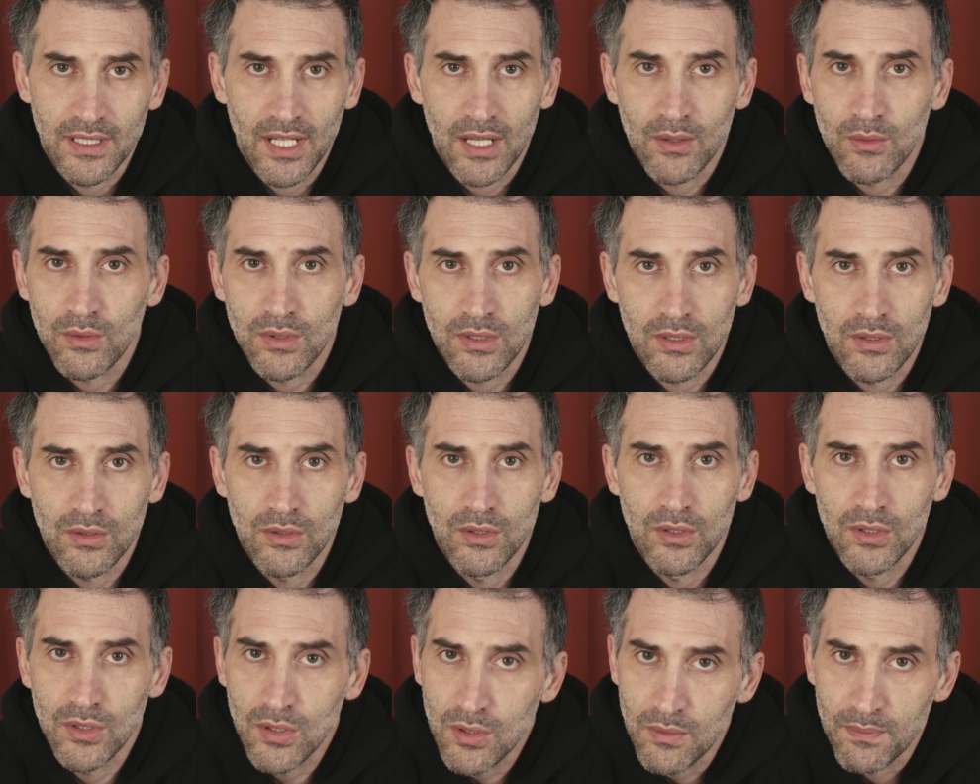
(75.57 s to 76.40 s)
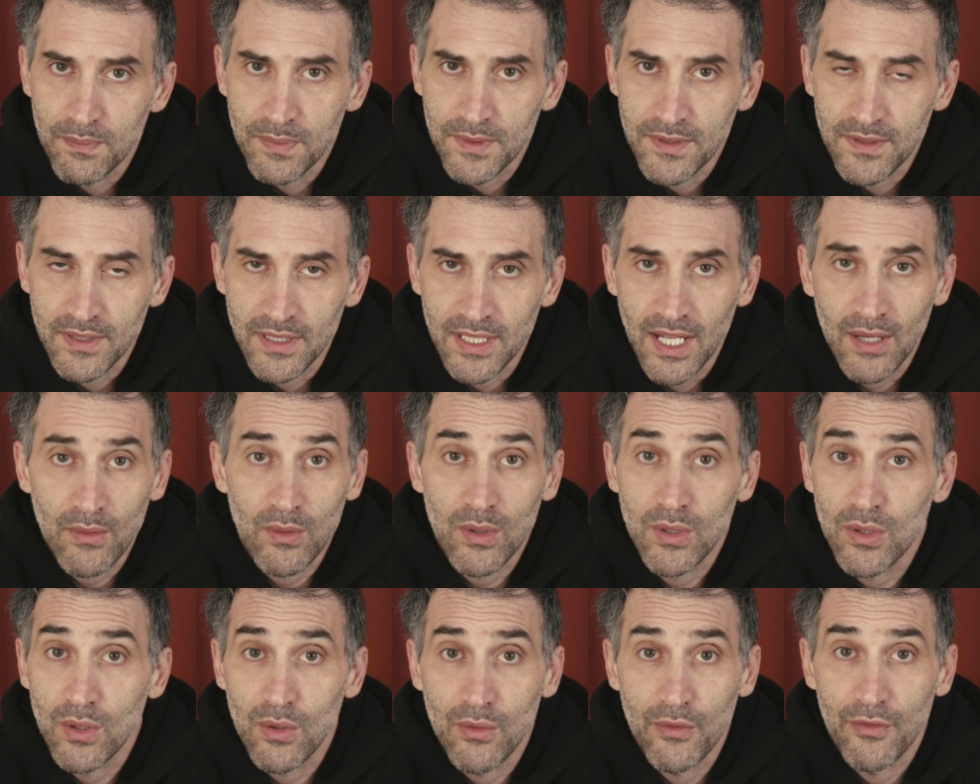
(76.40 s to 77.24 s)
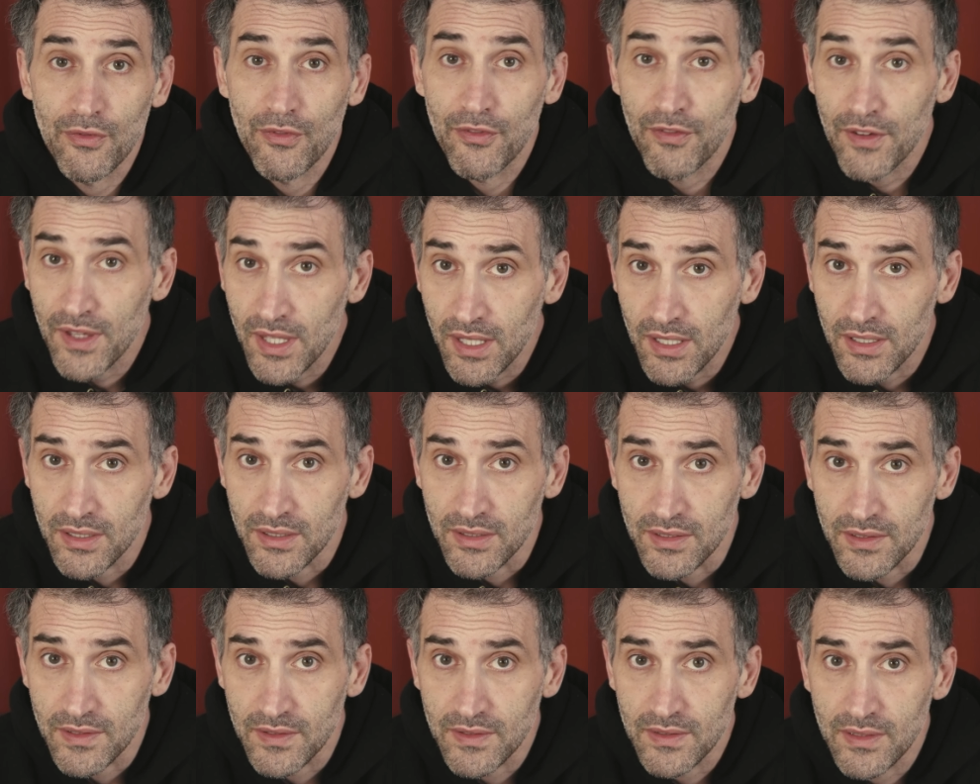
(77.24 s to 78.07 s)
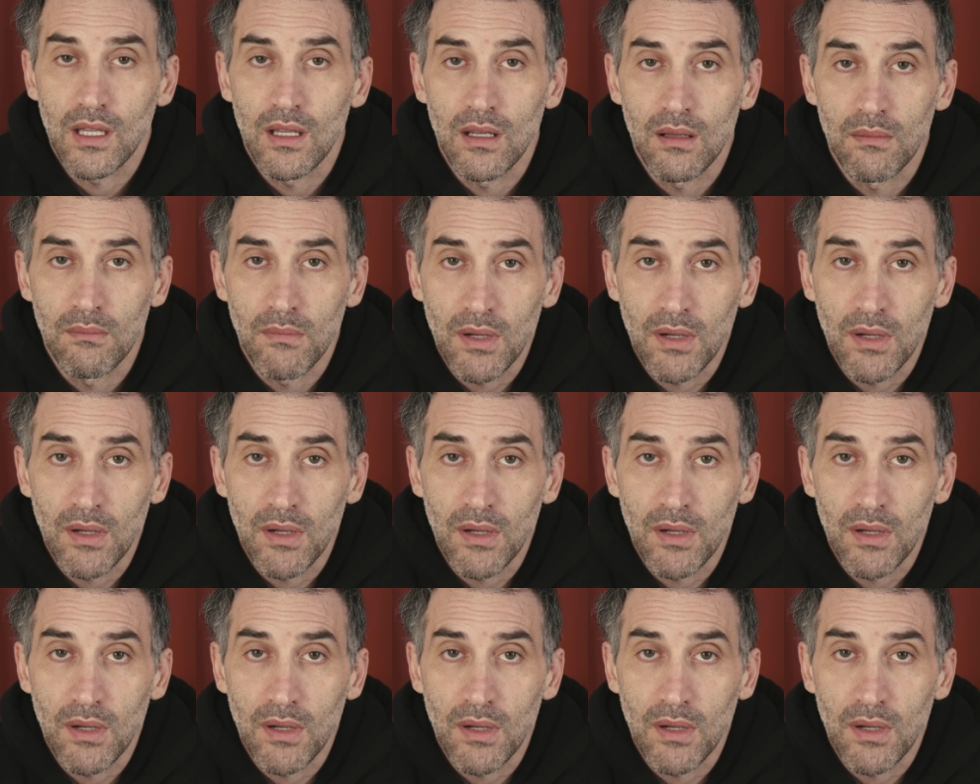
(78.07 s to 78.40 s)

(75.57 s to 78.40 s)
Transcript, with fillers: in our own loops, in our own fears.